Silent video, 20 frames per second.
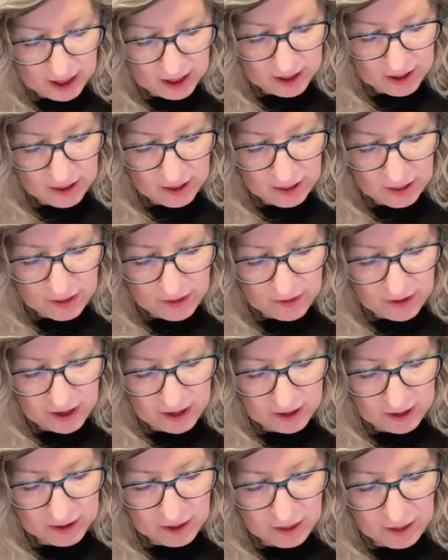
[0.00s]

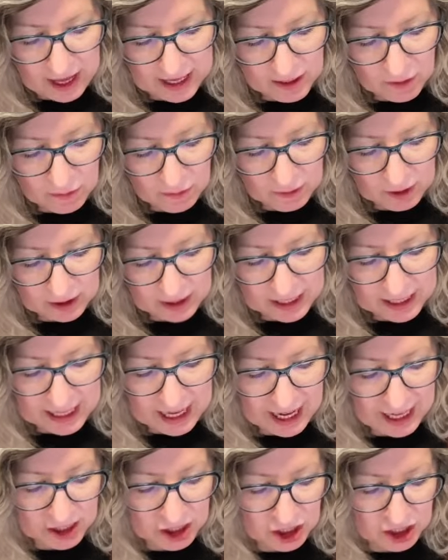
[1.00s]
That really
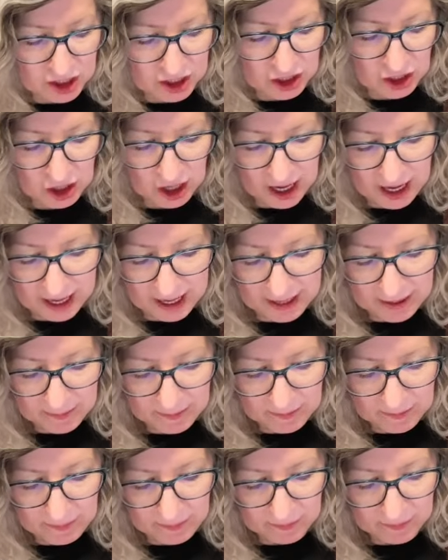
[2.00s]
catches your eye.
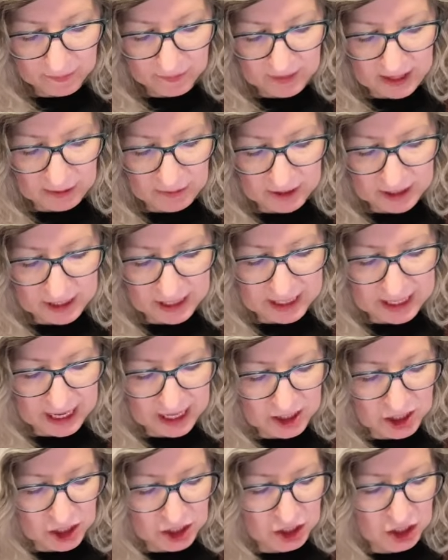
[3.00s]
That really
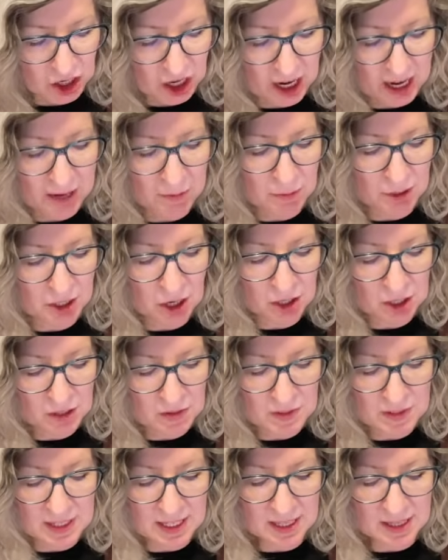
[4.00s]
catches your eye when you're
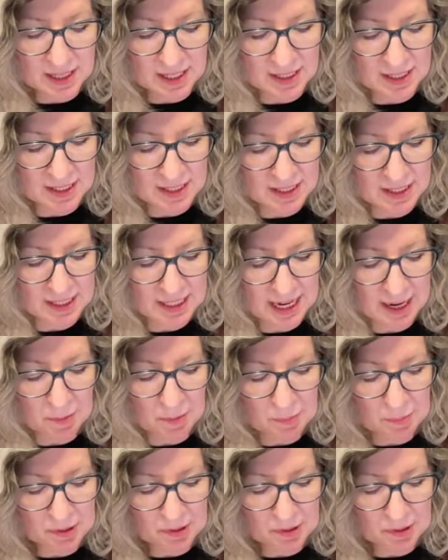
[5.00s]
using this stamp,